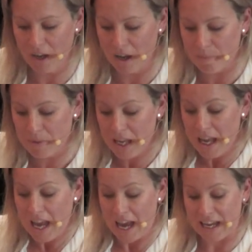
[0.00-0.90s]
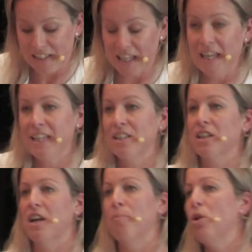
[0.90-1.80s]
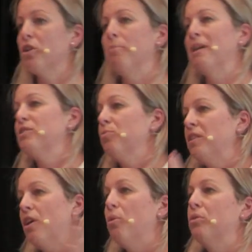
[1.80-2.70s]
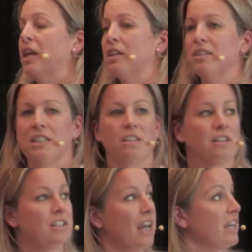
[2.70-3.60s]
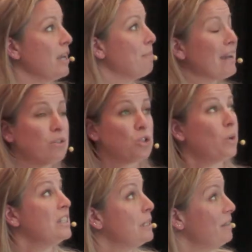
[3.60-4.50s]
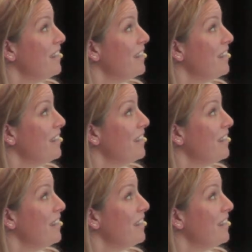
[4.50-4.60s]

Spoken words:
And I'm not going to be able to read the whole thing because it does take about 20 minutes.